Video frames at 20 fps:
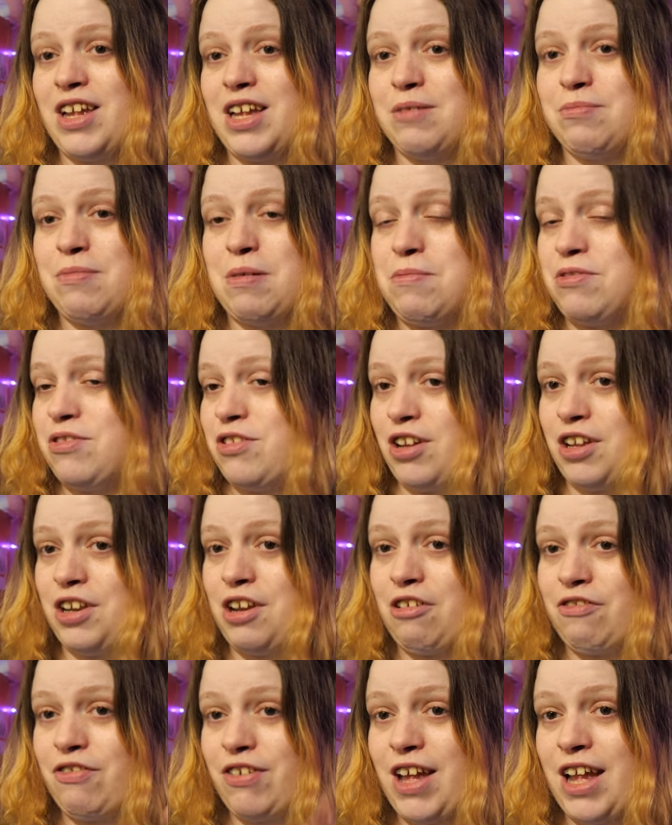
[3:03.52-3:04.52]
and turn
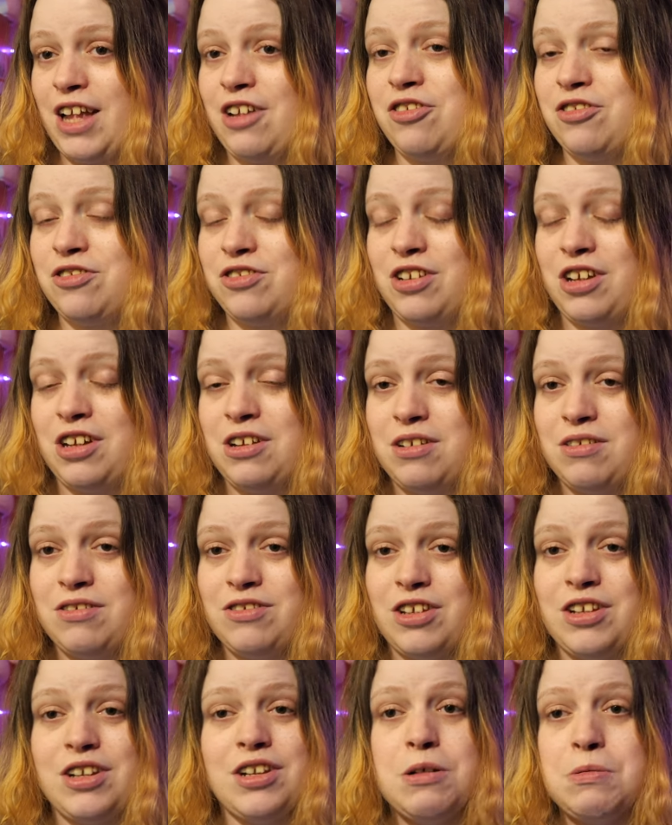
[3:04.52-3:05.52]
notifications on
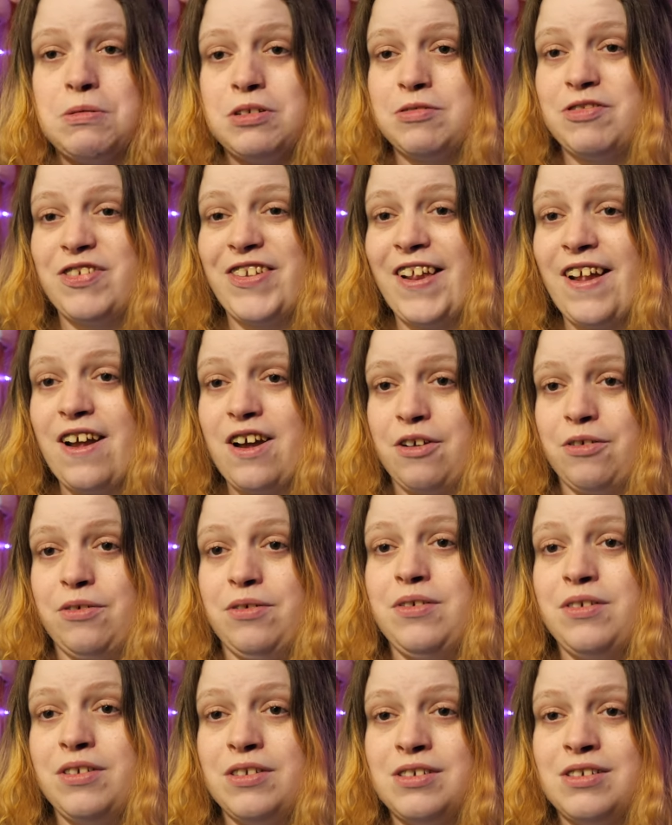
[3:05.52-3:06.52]
so you don't miss a video.
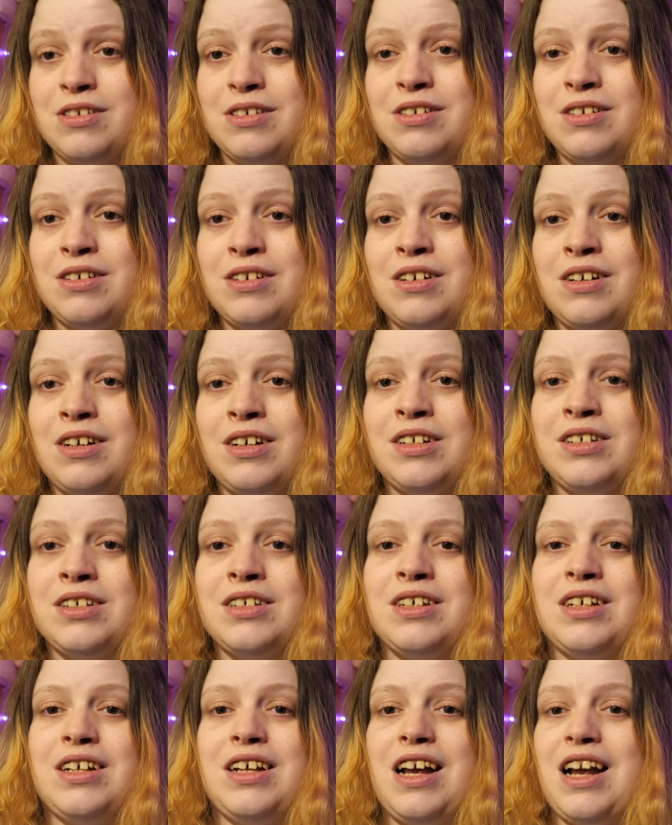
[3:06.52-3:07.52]

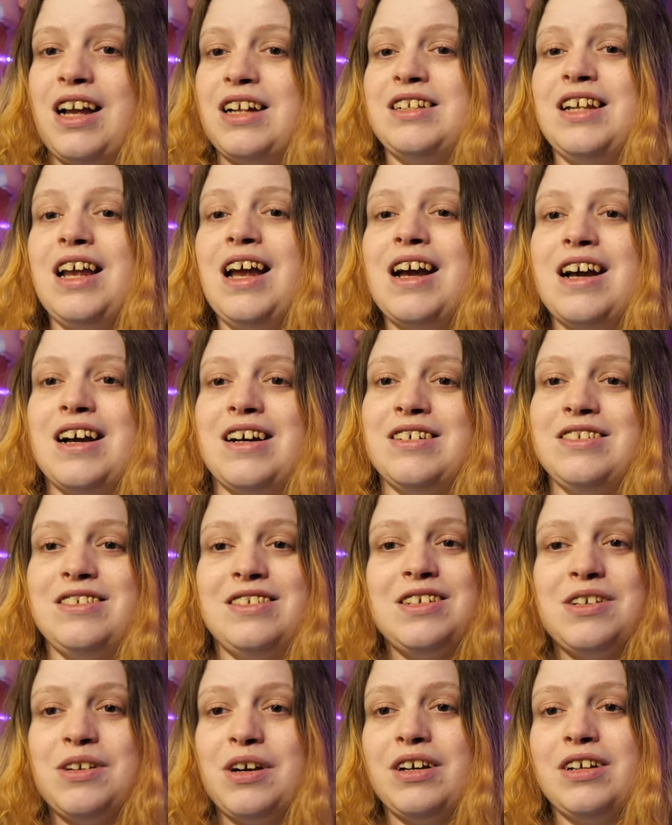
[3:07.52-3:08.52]
And yeah, I'll
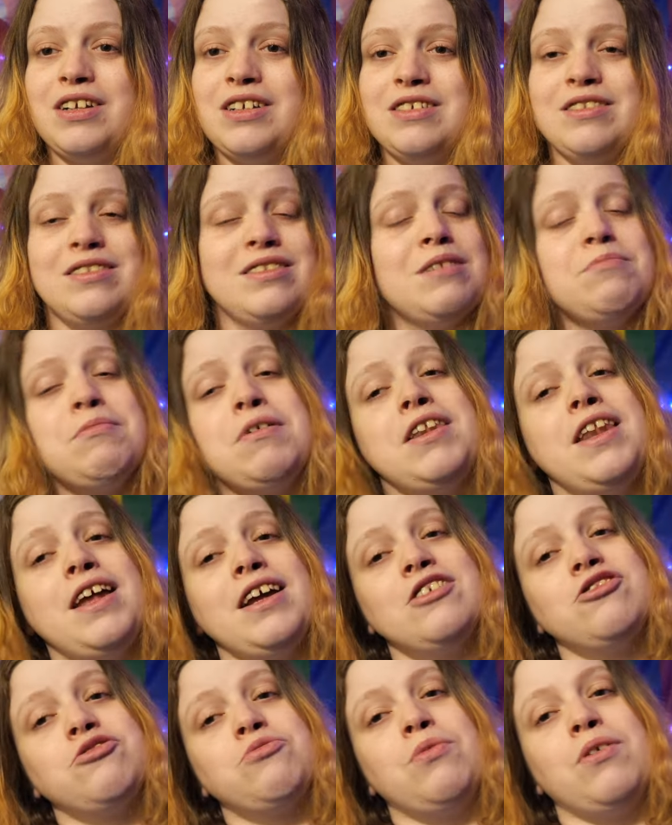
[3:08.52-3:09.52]
see you guys in my
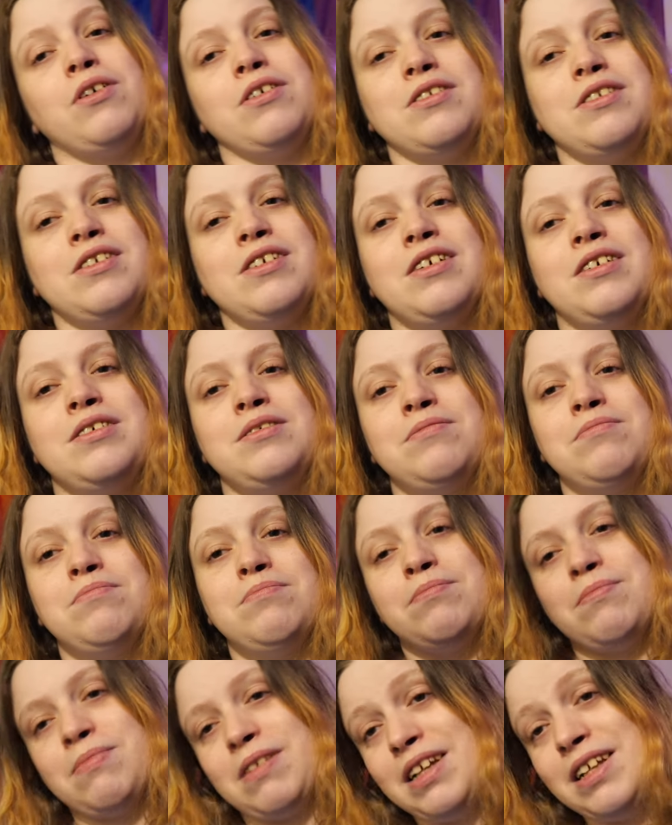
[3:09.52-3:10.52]
next one.
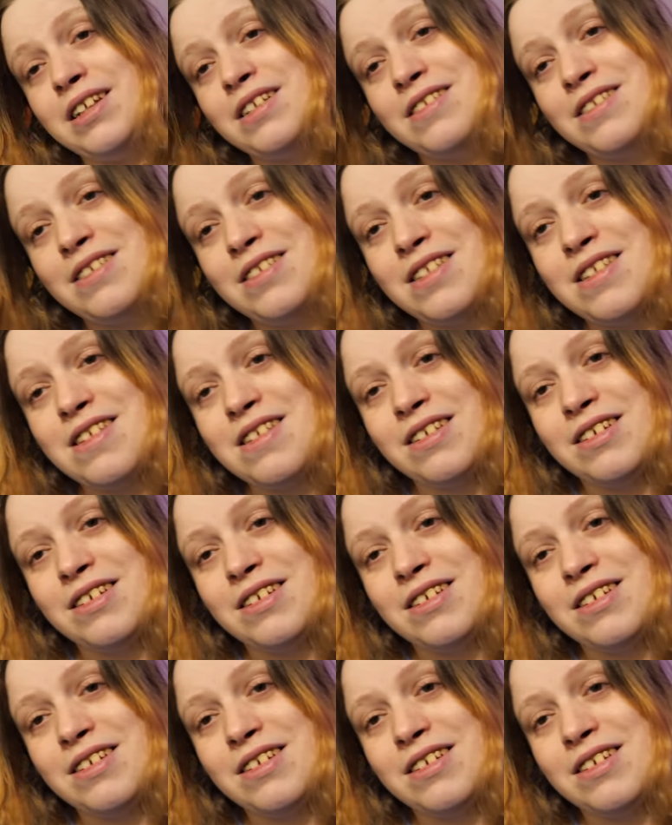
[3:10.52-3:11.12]
Peace.